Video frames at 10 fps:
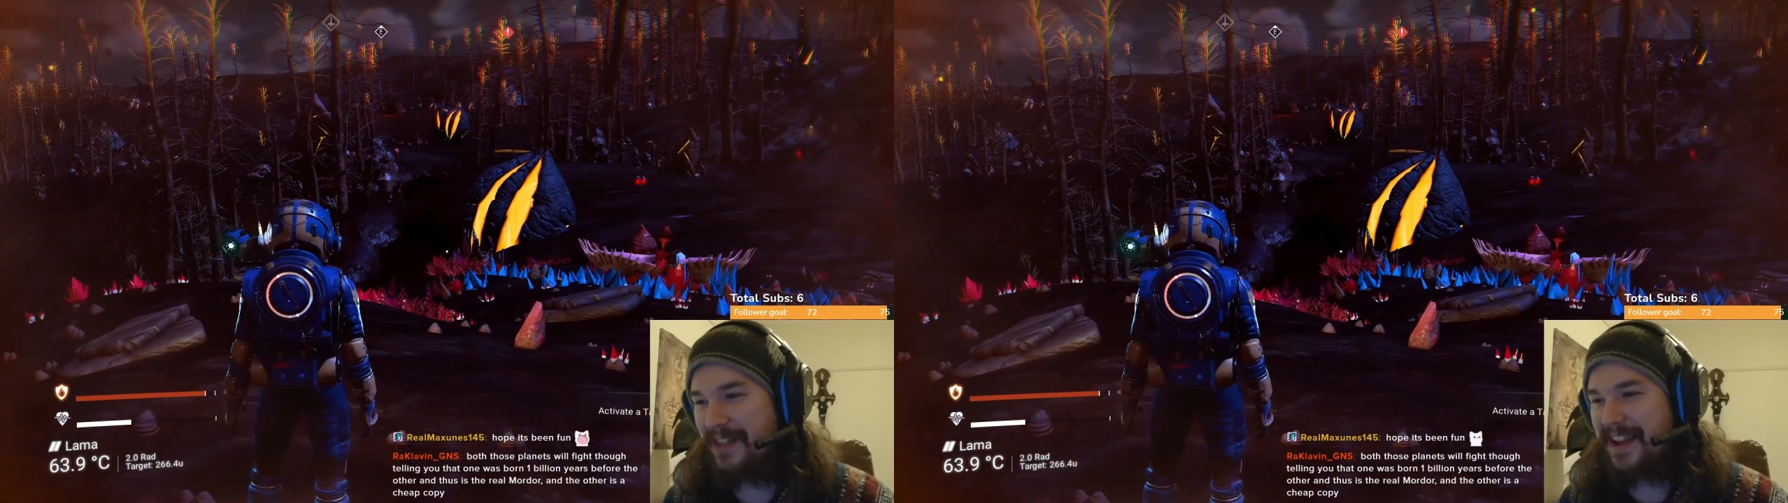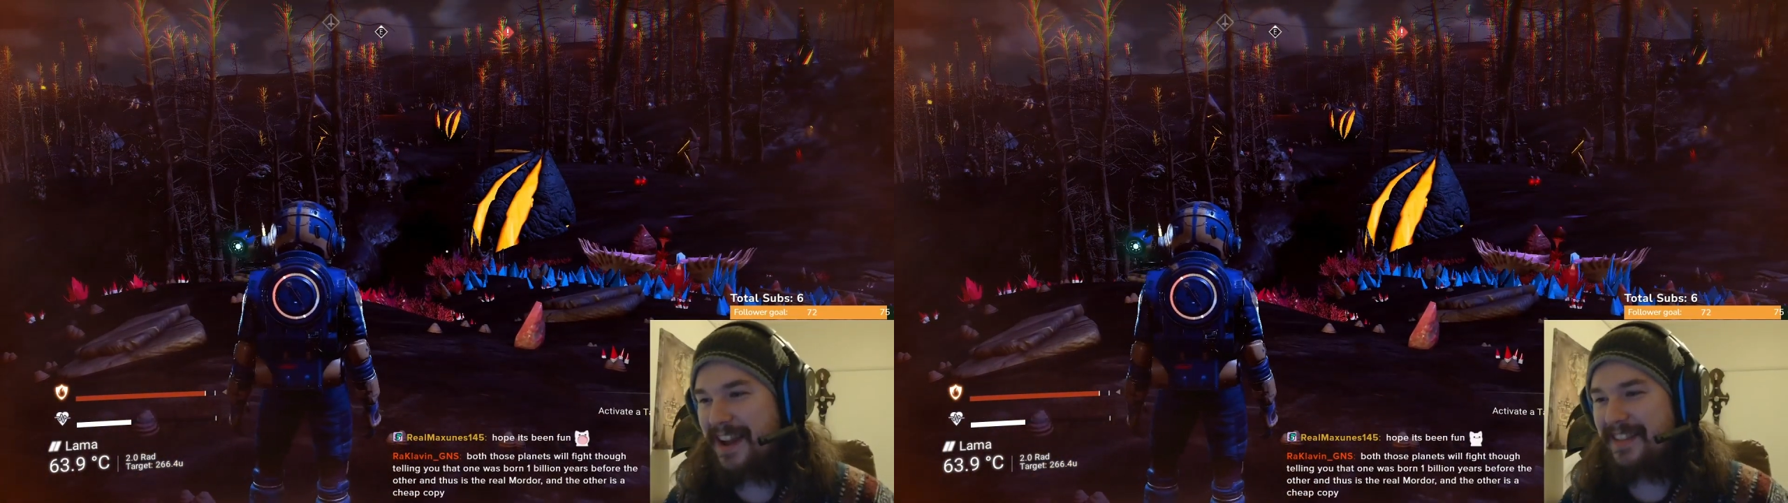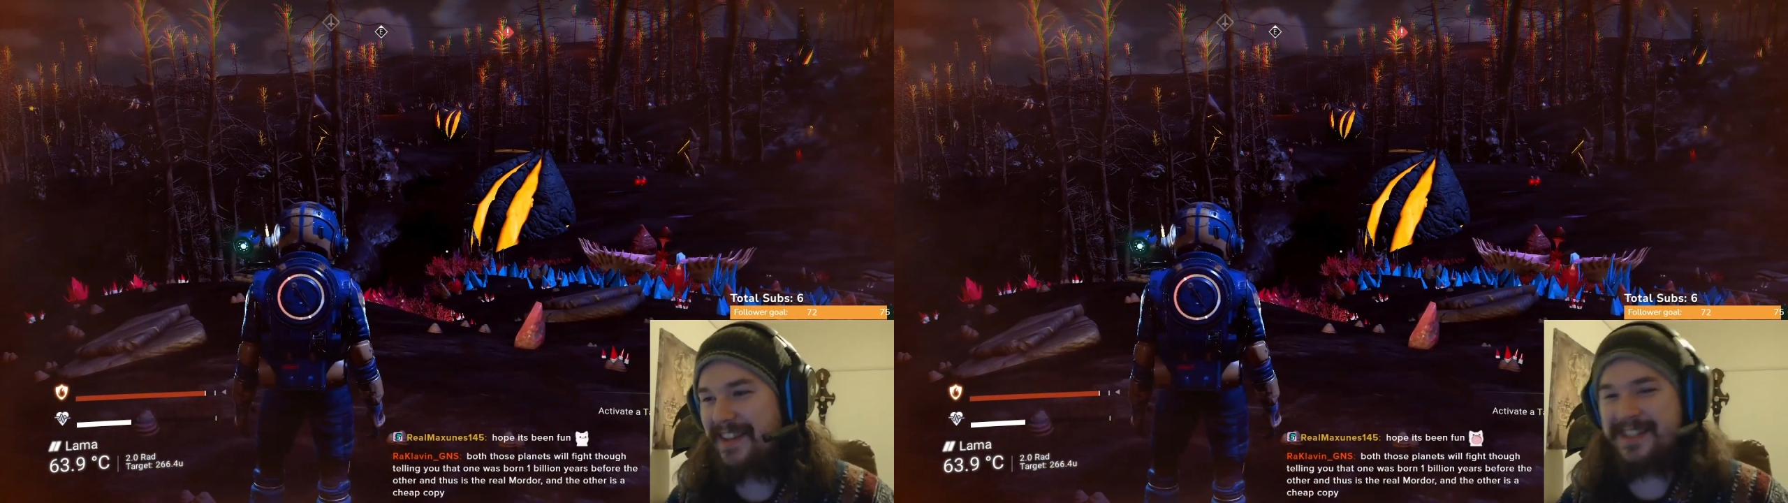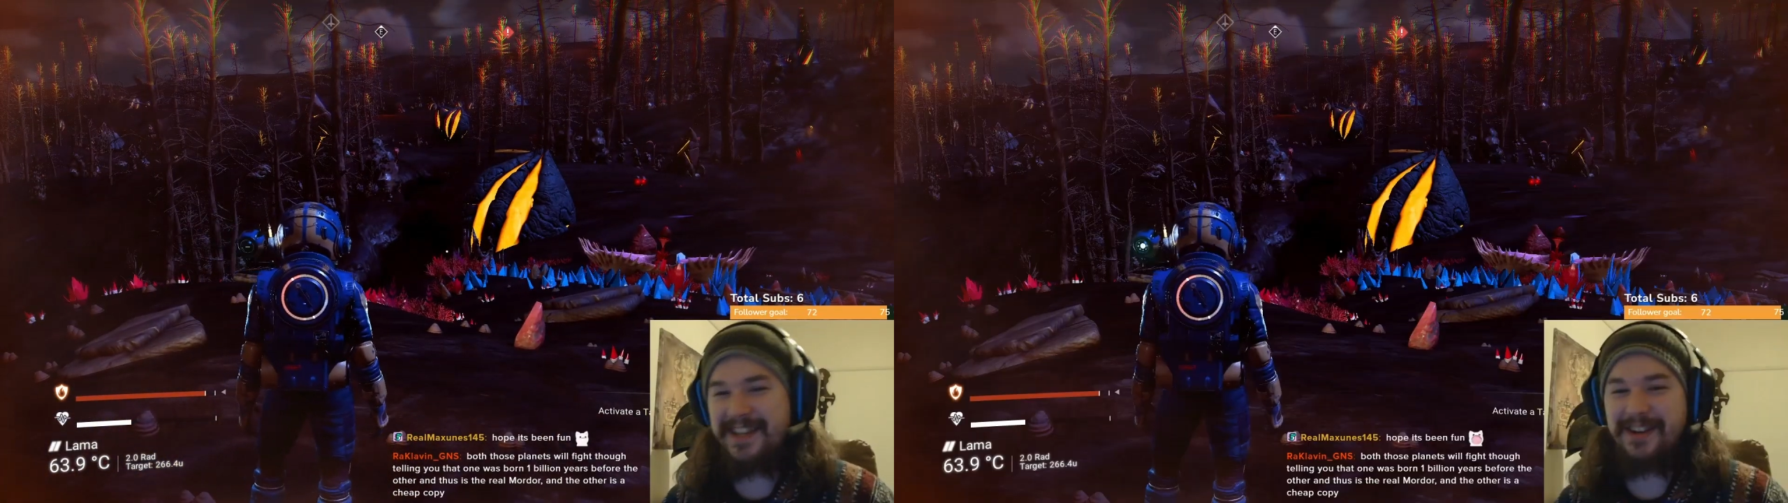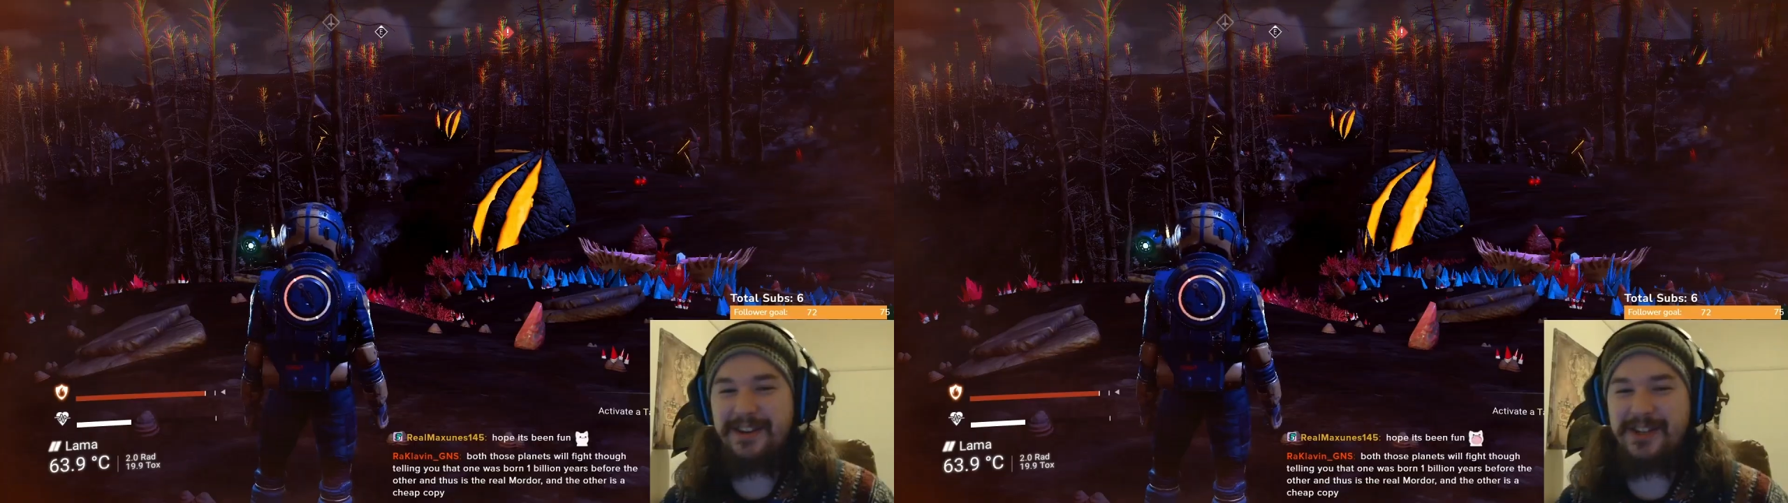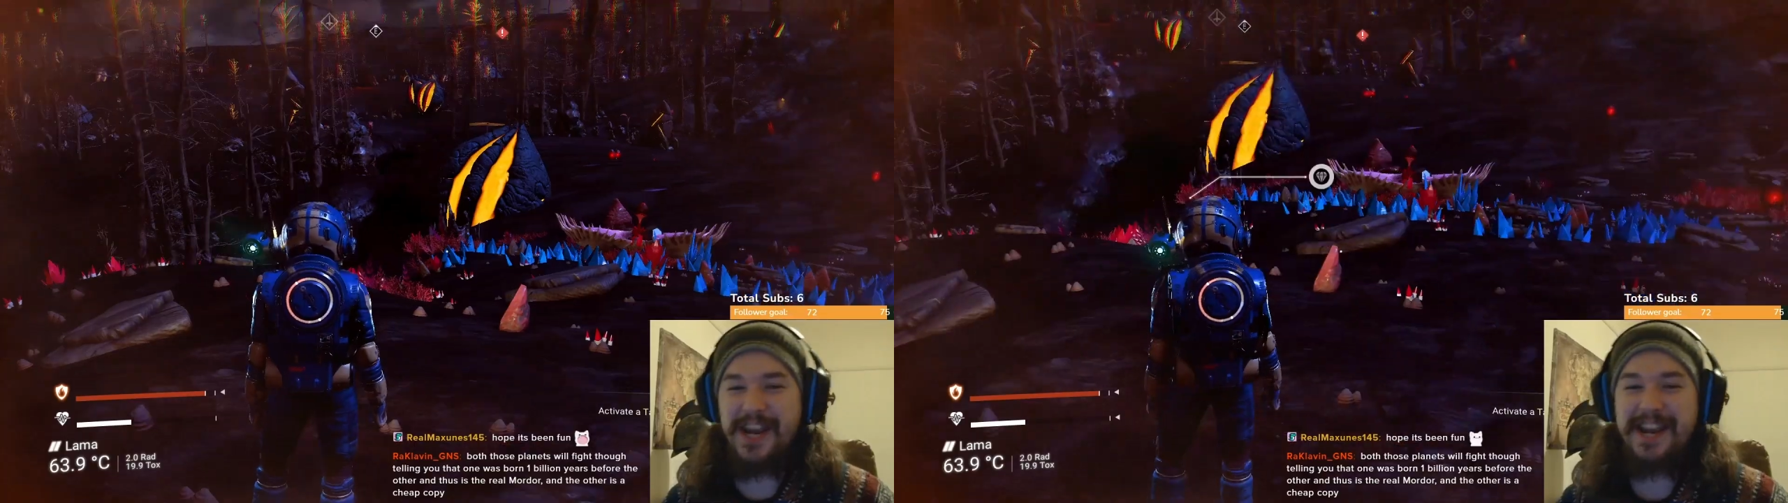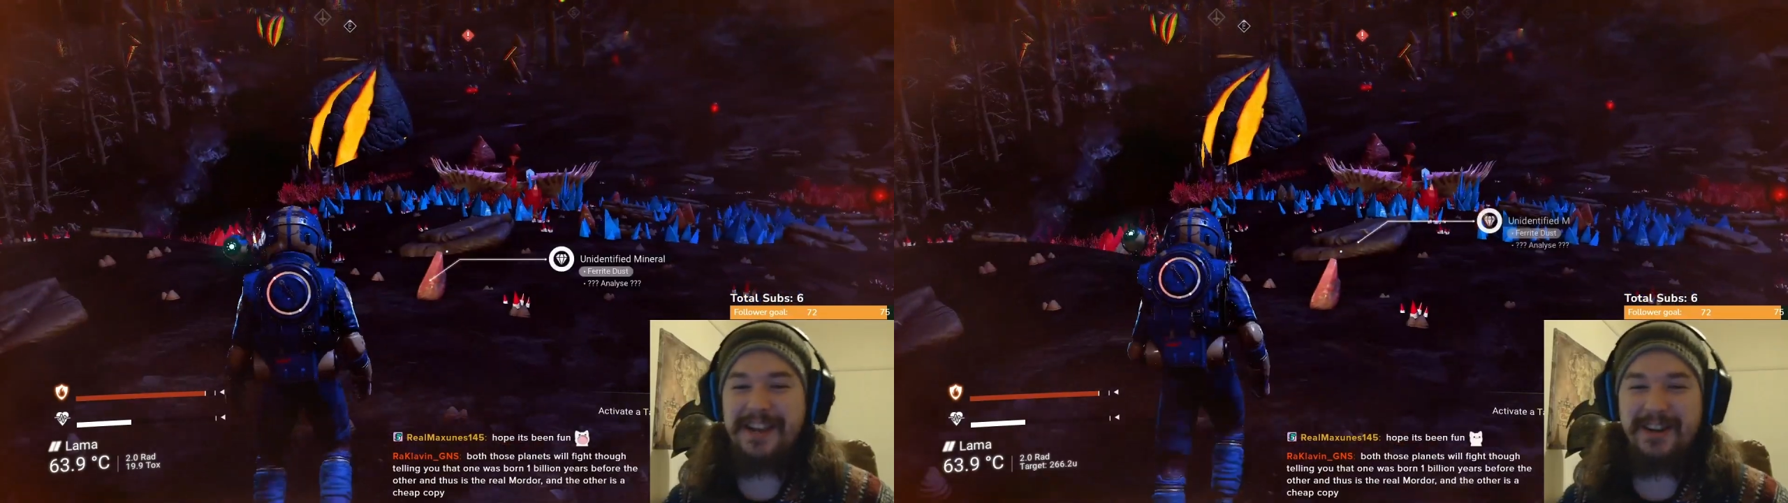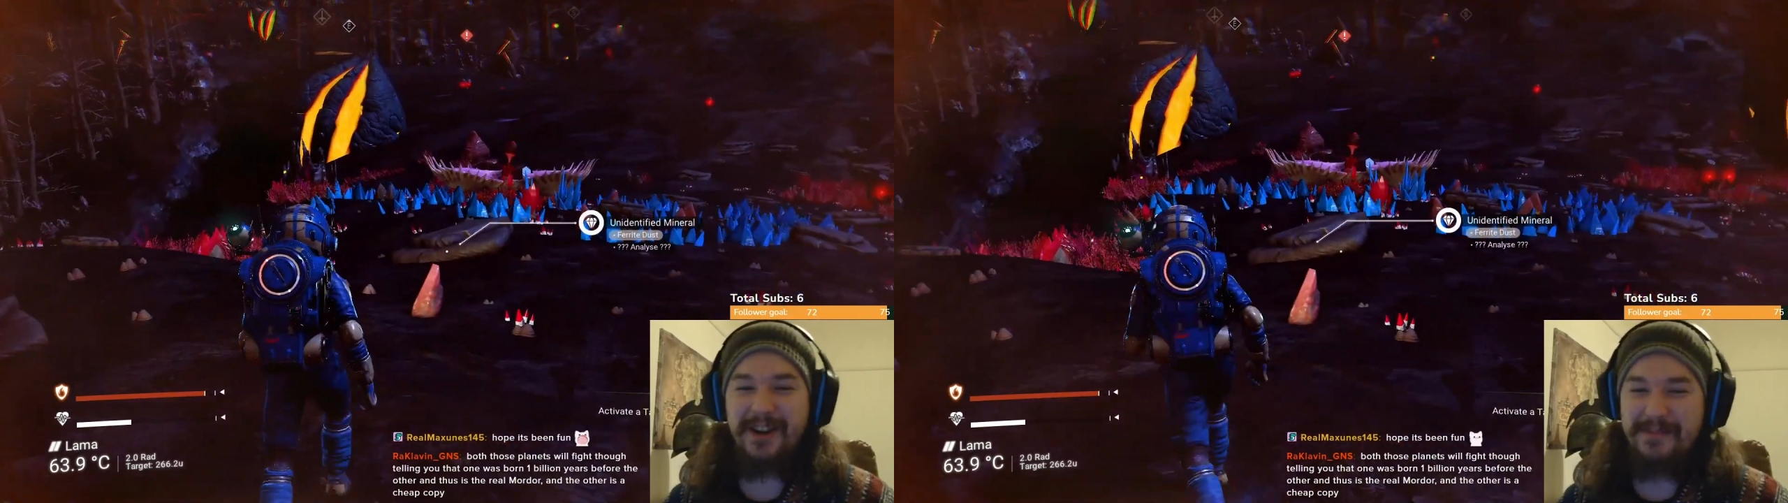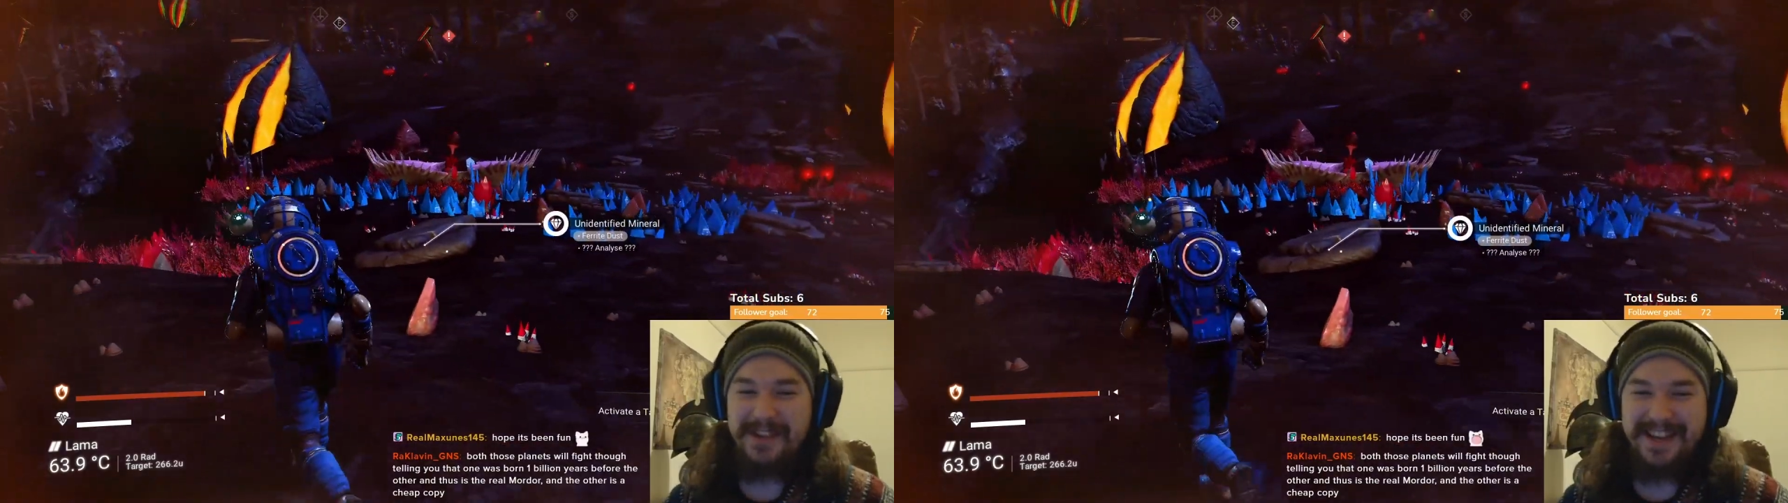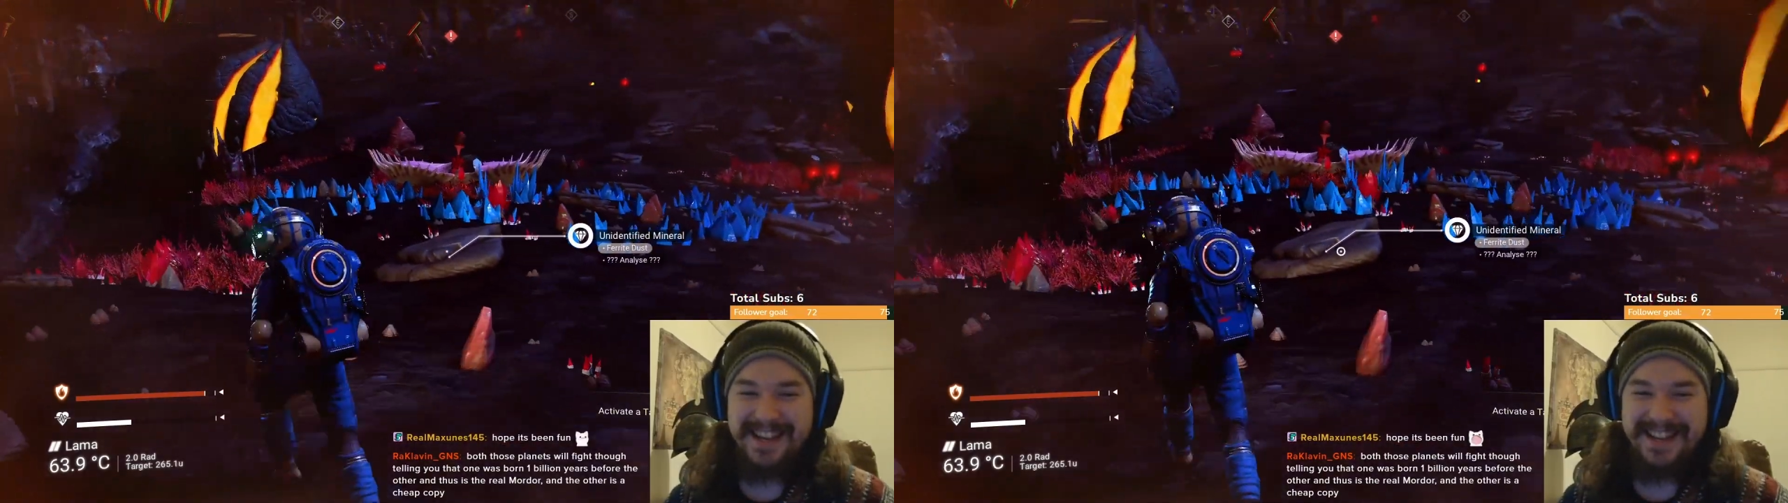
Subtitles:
and the other is a cheat copy.